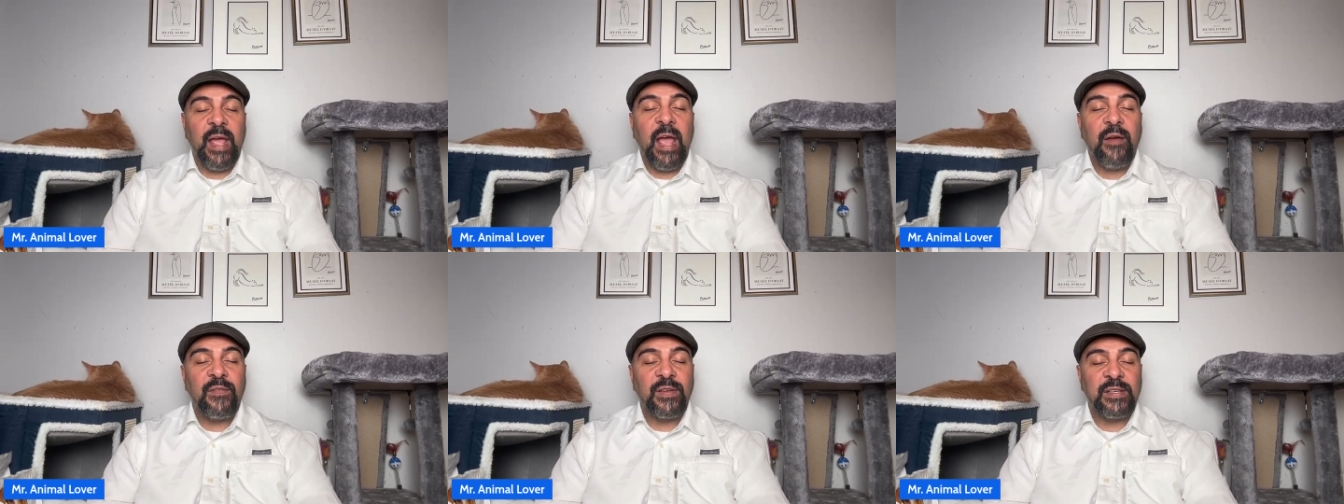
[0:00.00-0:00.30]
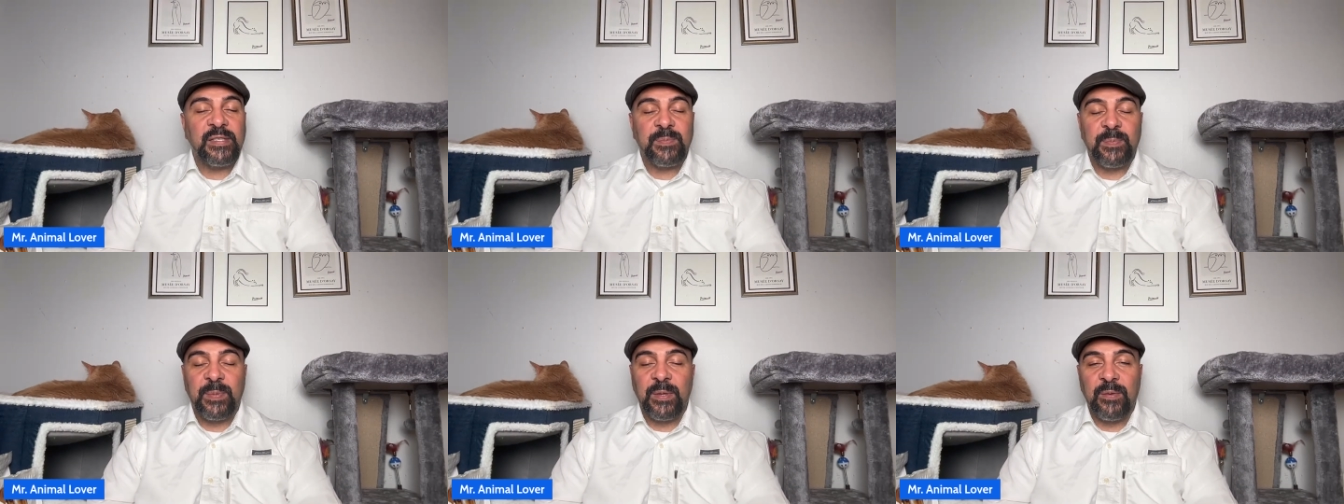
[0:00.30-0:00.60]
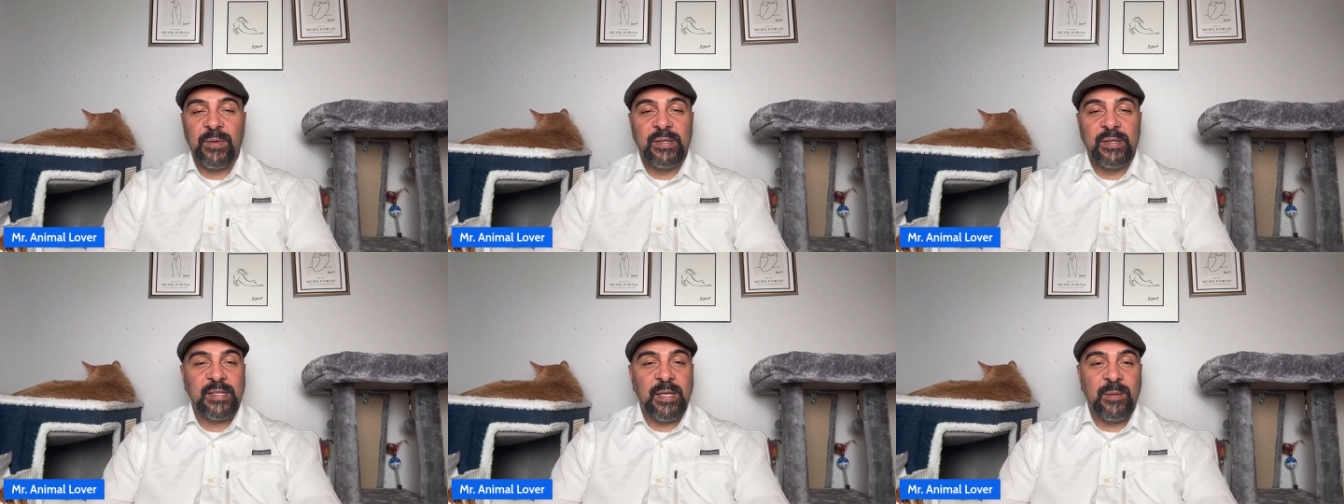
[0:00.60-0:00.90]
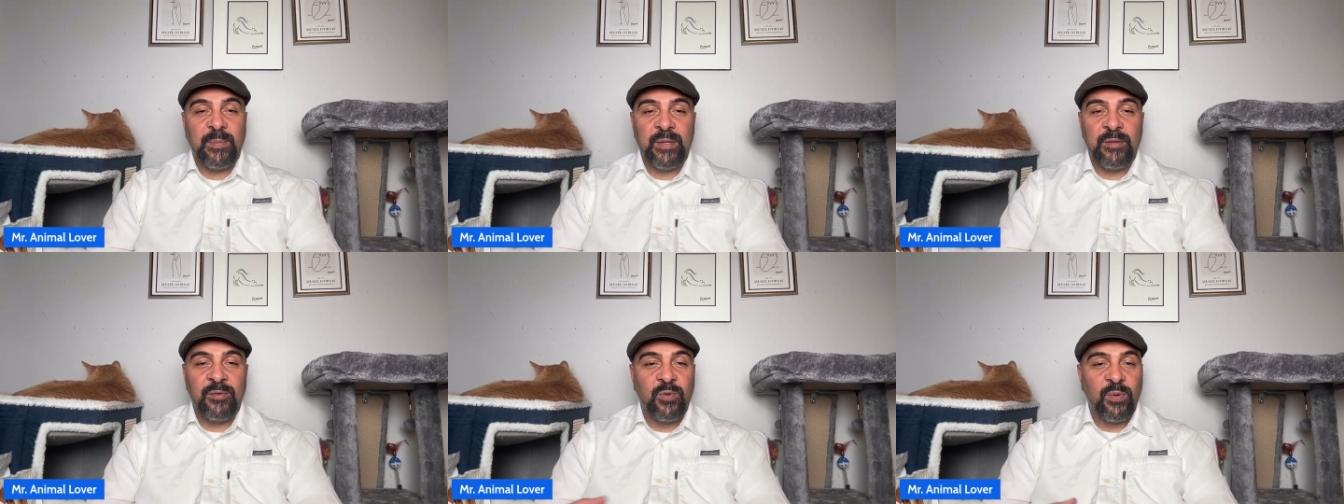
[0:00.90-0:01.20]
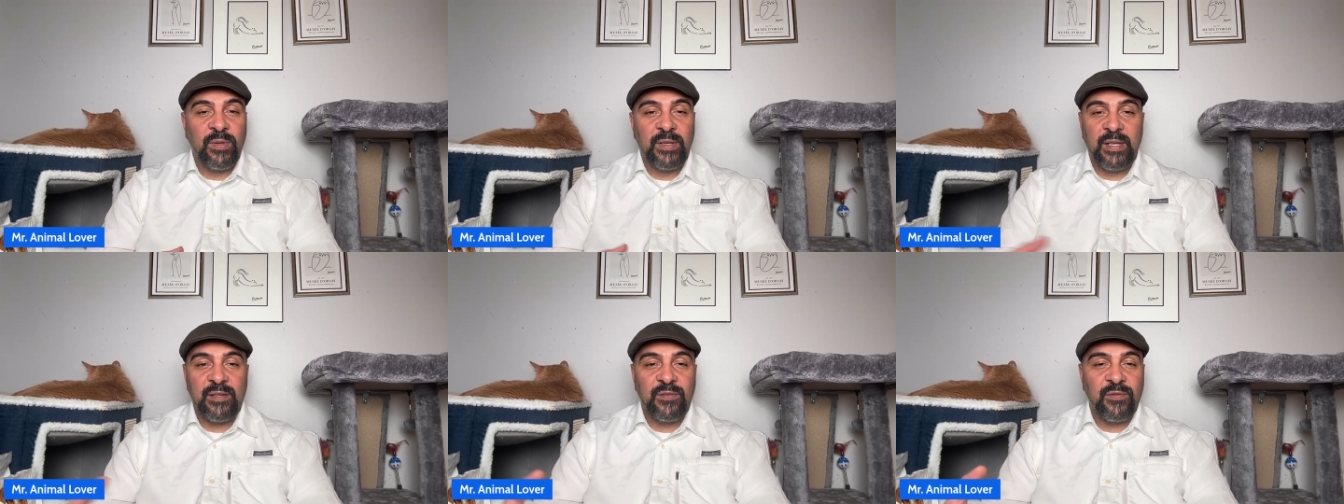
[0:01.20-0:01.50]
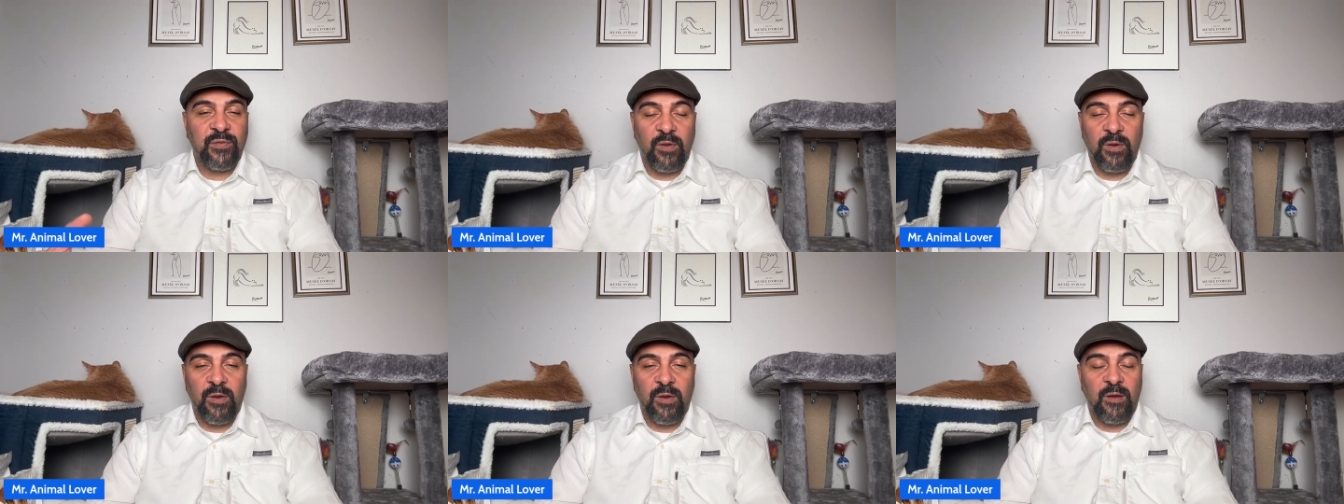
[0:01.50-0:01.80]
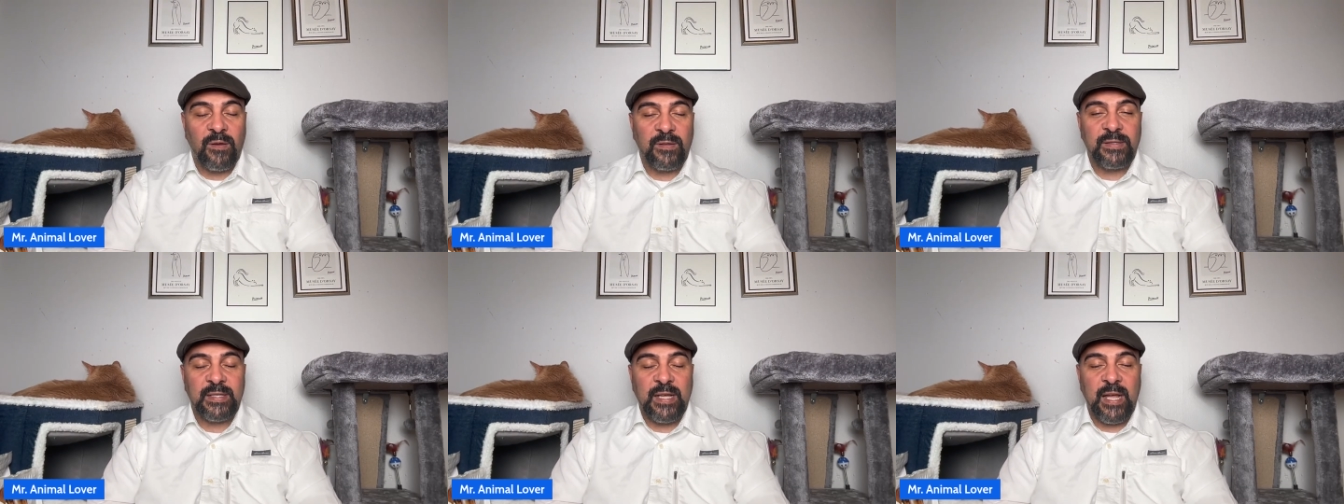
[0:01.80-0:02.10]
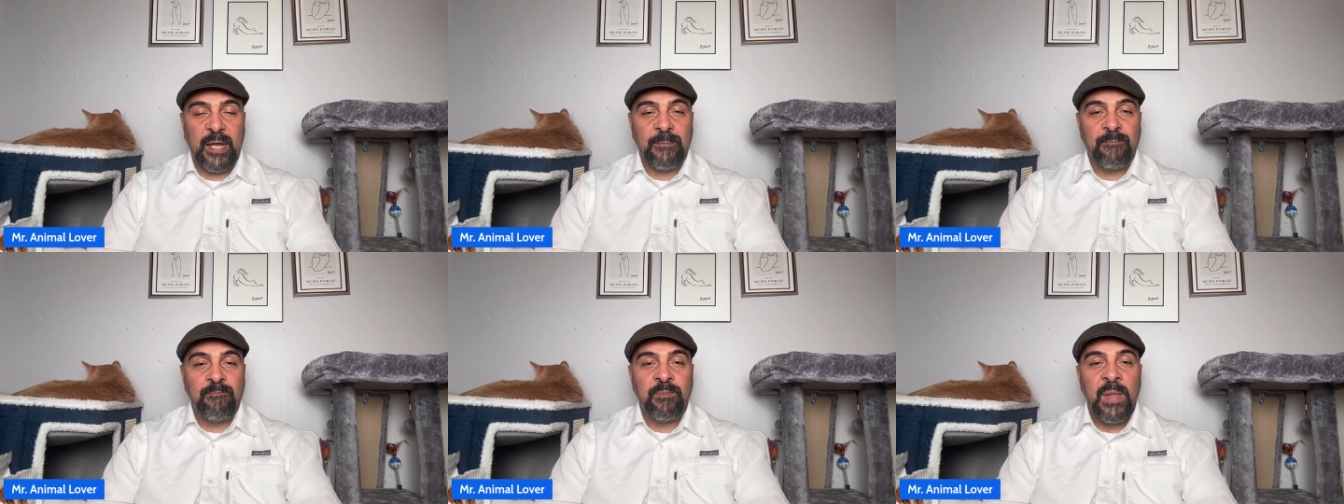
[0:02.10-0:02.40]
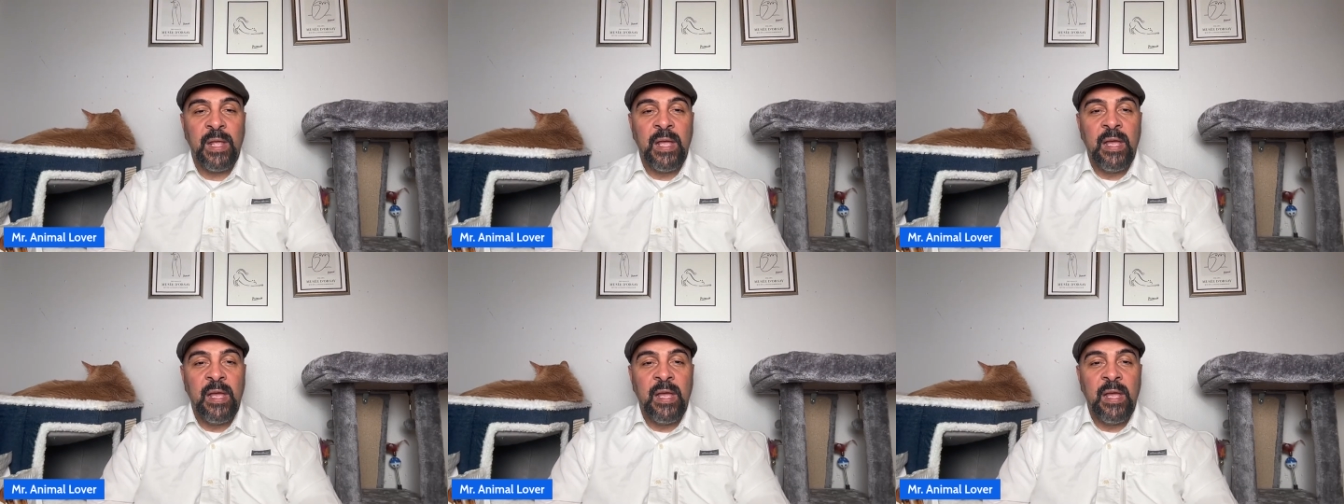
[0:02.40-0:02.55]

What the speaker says: have experience. They've been doing this for a long time.